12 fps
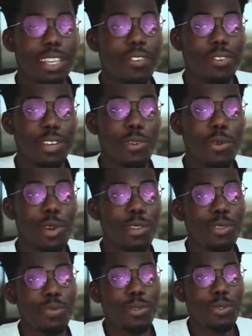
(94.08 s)
even
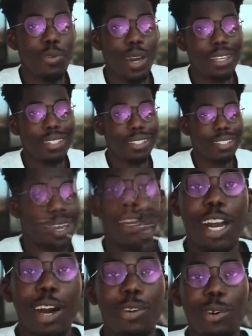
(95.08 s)
going to be worse?
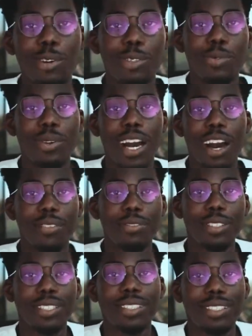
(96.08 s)
And how long do we
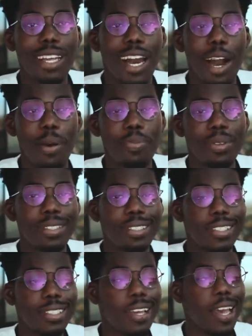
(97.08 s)
have until that
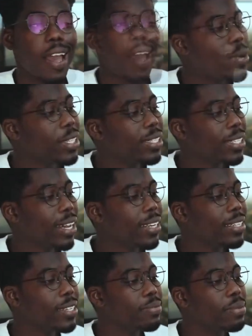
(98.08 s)
happens? With
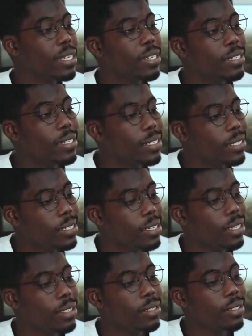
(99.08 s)
Starlink being
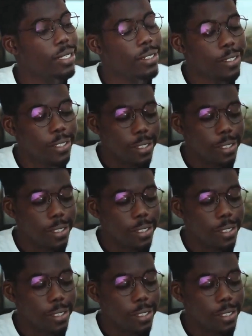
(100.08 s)
illegal and